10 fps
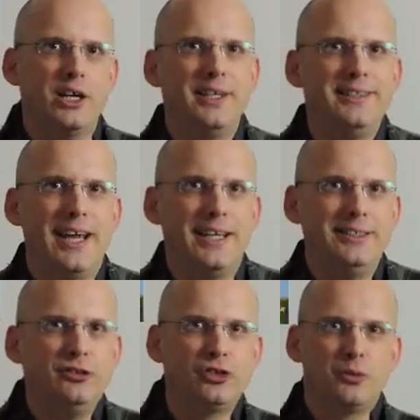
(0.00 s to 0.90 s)
early
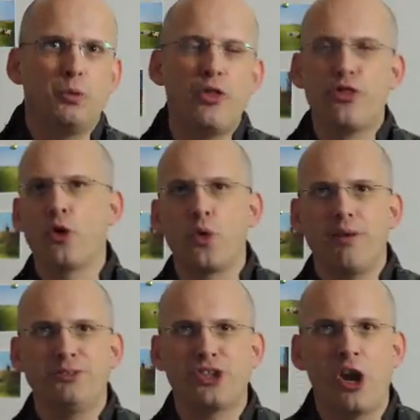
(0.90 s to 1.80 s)
days, we thought
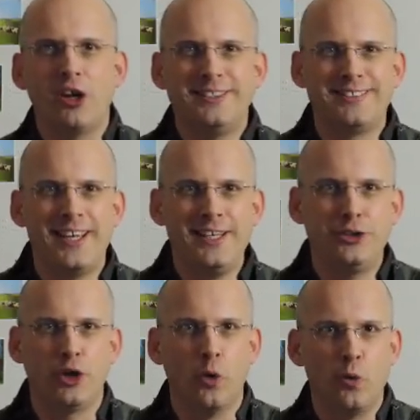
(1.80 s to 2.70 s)
it was an
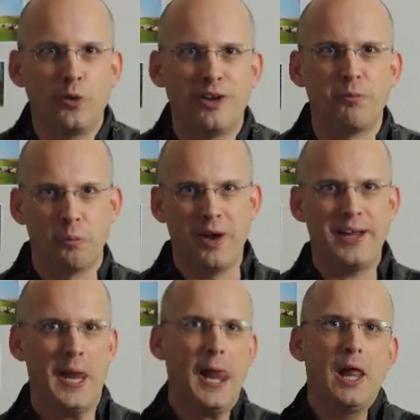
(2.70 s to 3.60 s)
IT tool, didn't
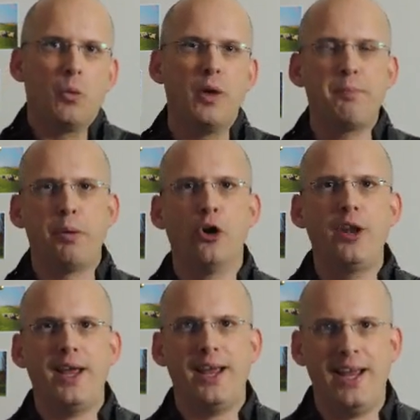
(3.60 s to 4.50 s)
we? We
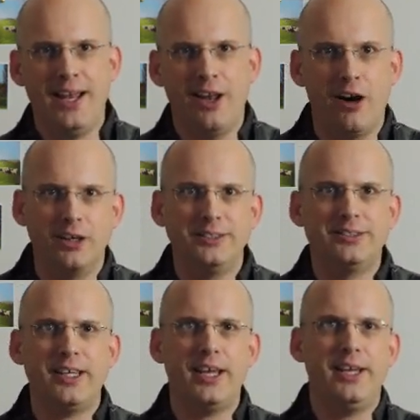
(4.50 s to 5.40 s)
put it in
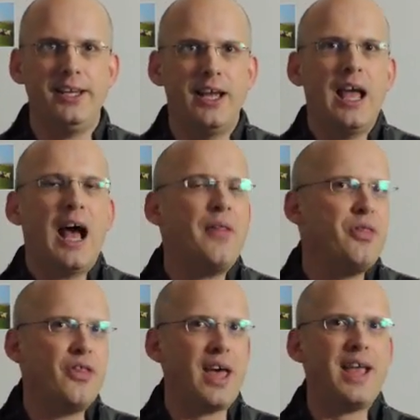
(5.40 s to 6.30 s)
IT
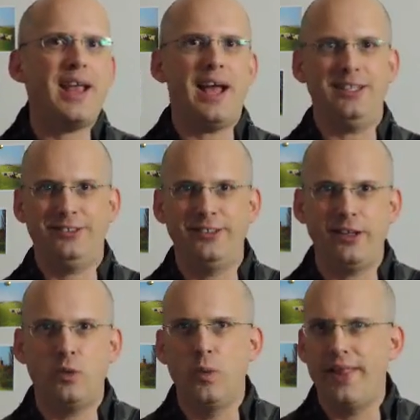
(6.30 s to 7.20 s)
and they had to
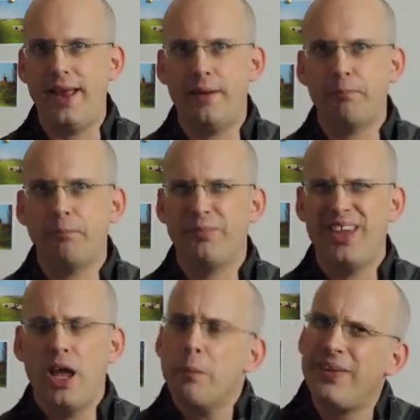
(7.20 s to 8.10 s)
deal with it.
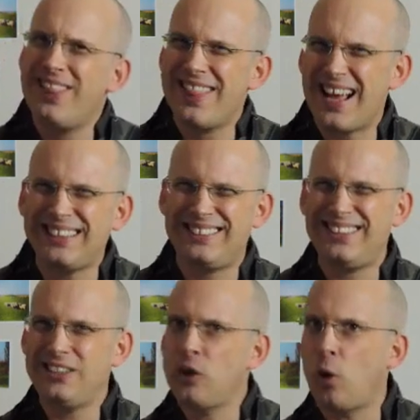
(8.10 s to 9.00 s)
But that
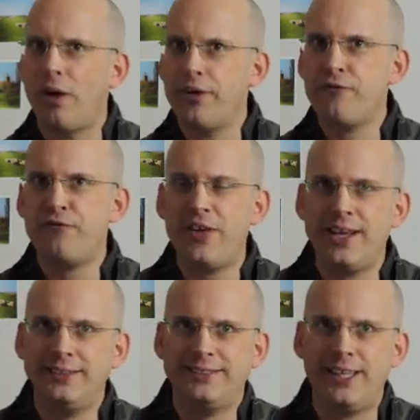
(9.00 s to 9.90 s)
didn't quite
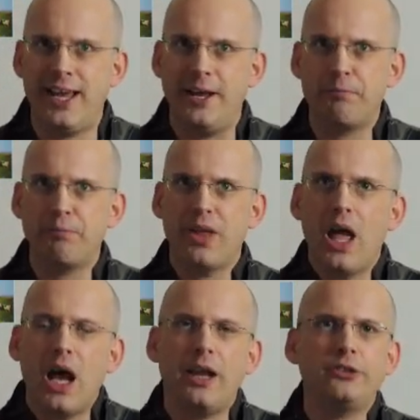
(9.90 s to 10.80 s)
fit, did it?
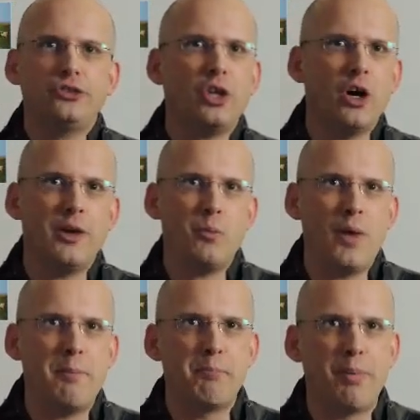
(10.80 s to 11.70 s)
And as time
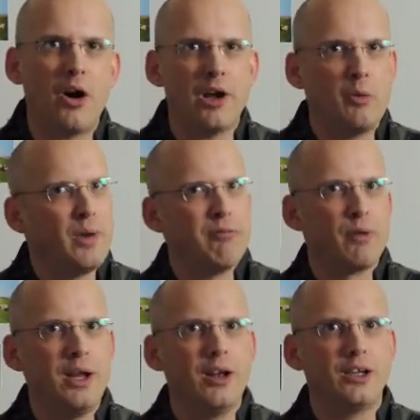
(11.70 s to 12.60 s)
went by, we
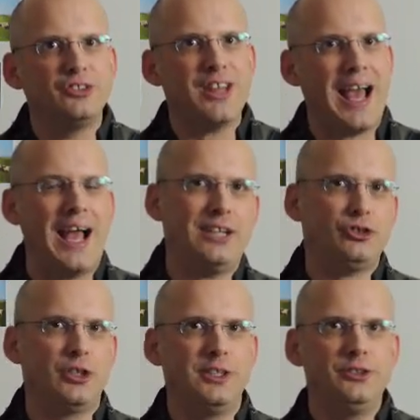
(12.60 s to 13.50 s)
realized that
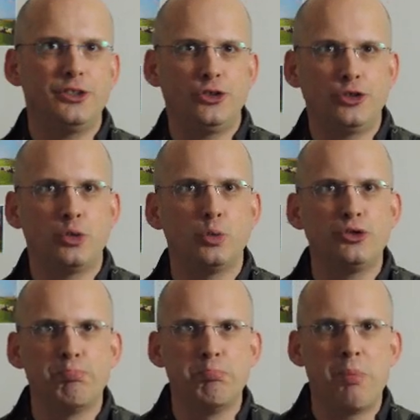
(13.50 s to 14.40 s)
actually digital
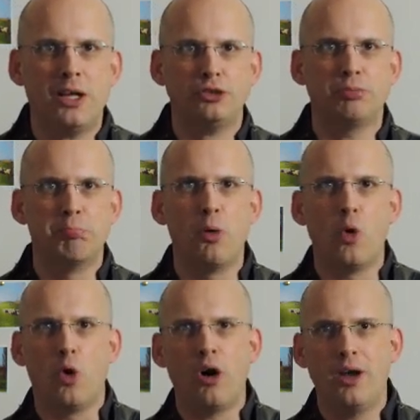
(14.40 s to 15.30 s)
was much
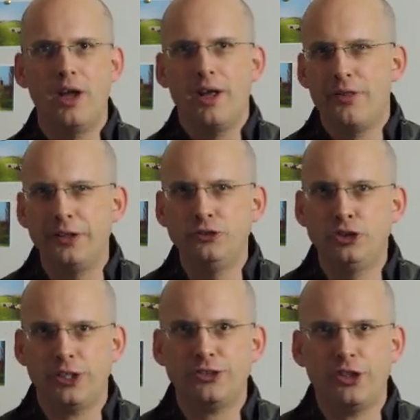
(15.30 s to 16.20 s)
more than
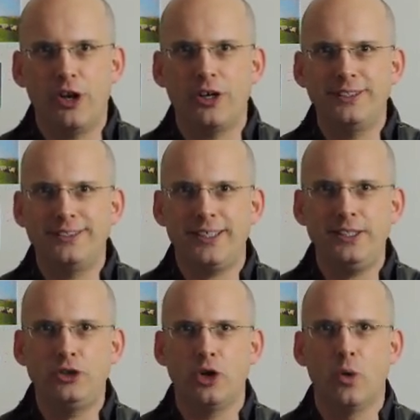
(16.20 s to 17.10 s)
just an
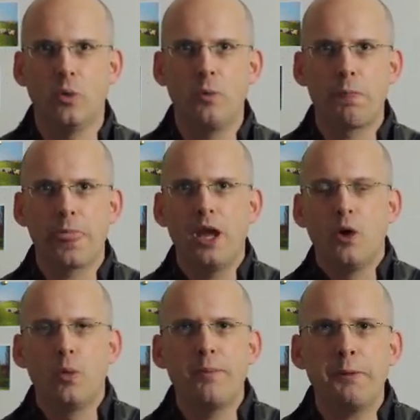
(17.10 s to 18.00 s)
IT tool.
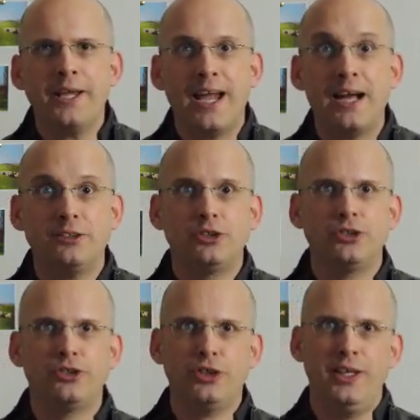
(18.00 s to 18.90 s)
We began
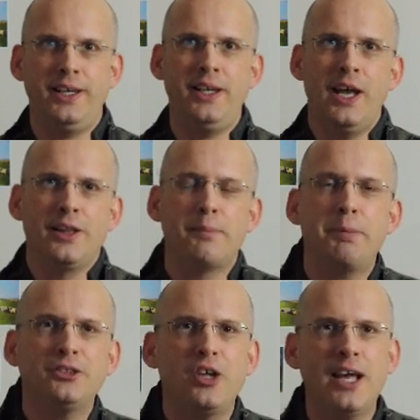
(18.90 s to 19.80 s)
to see the
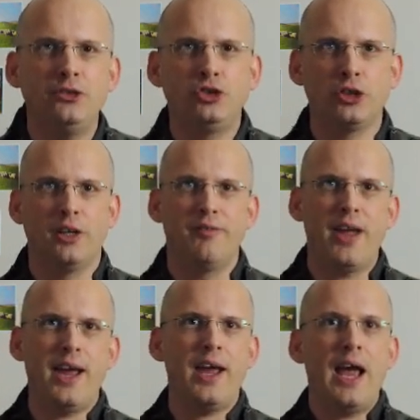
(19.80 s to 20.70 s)
potential of
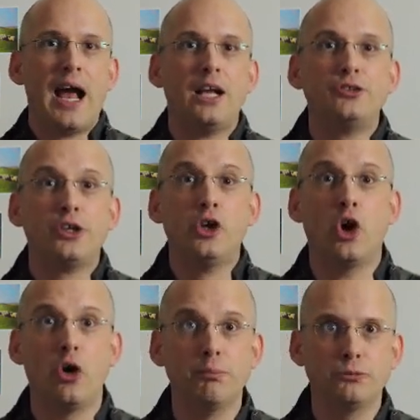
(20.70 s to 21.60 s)
it as a
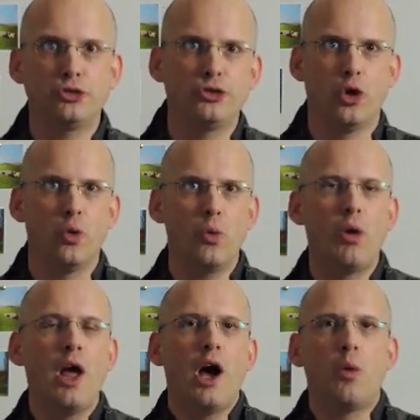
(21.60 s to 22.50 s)
comms
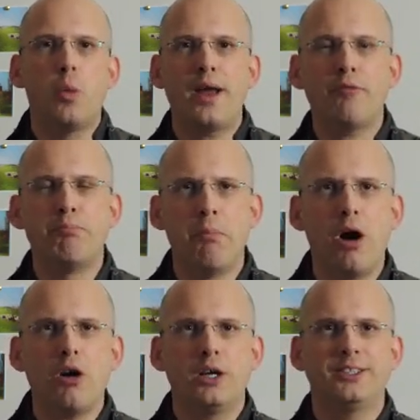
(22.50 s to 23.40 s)
tool, a way of
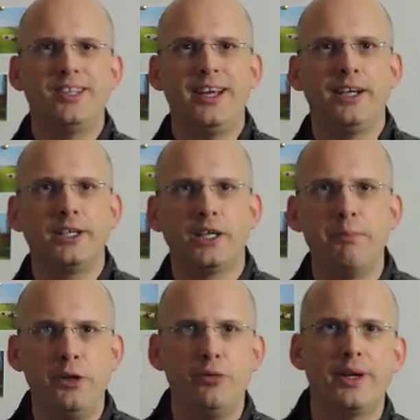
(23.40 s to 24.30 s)
marketing and
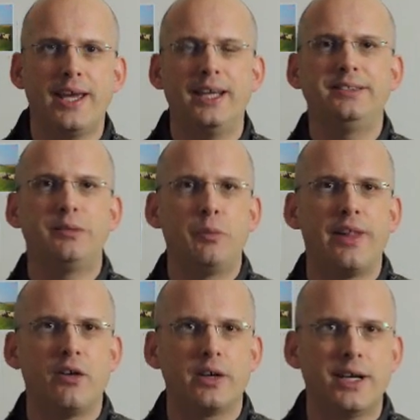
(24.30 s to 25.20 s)
communicating
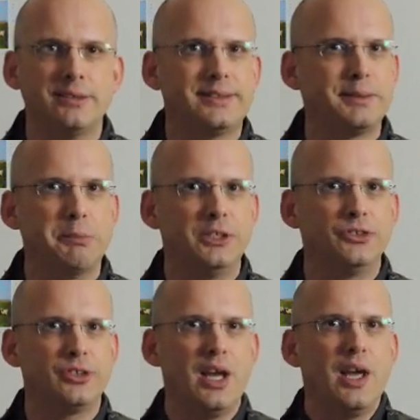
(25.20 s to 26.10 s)
with our
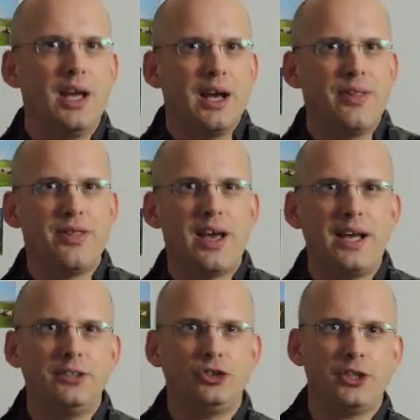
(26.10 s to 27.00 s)
customers. And
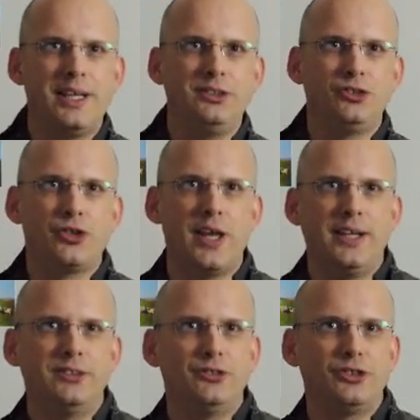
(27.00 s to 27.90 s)
that changed
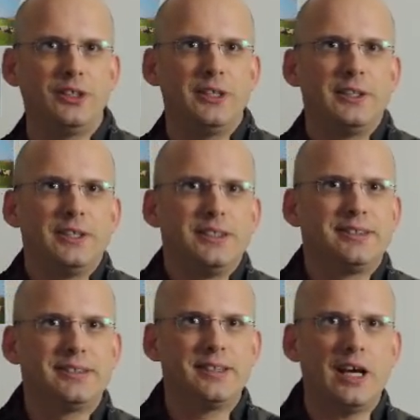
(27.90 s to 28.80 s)
things.
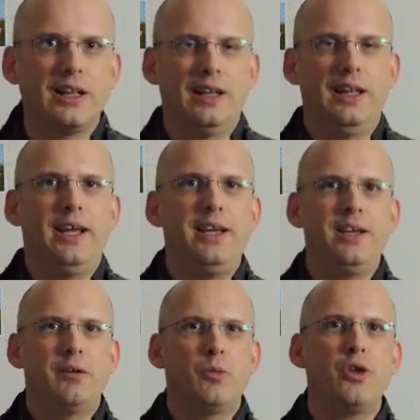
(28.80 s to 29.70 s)

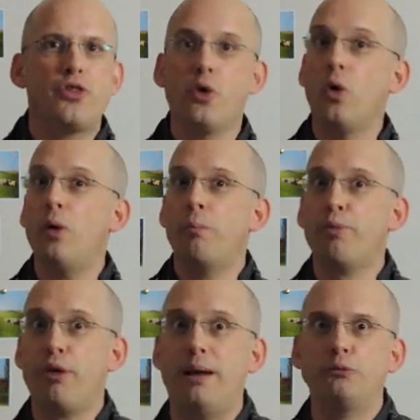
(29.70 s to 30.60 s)
Suddenly, we thought
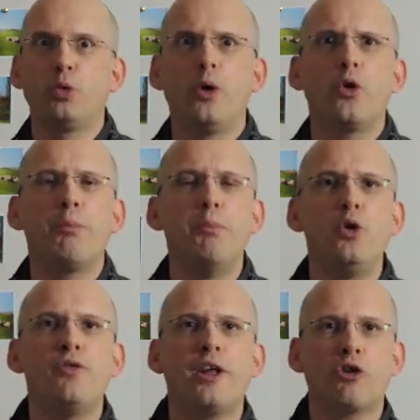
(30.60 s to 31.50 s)
perhaps we ought to
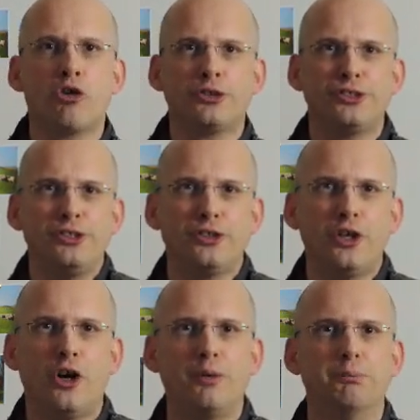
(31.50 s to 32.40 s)
move it across into
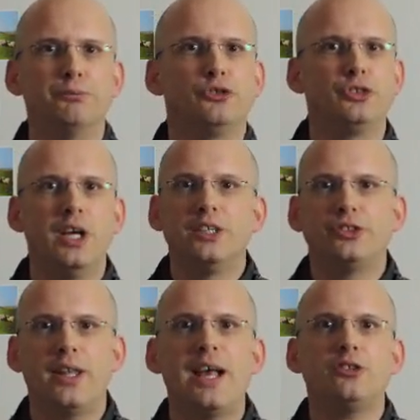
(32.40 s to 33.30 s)
comms.
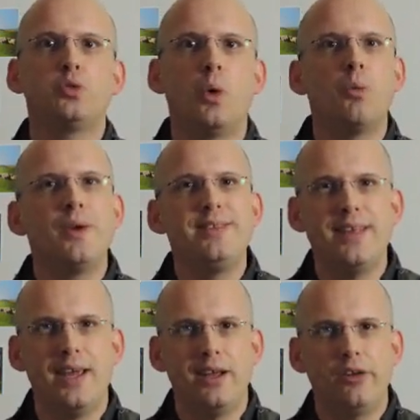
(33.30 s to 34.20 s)
So that's what we
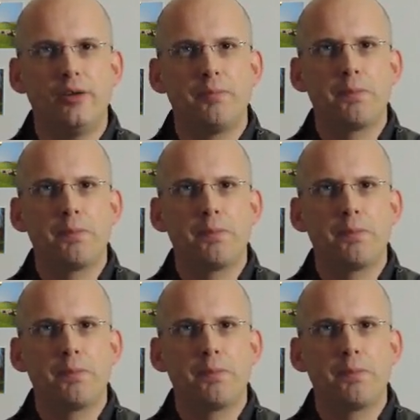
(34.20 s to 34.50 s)
did.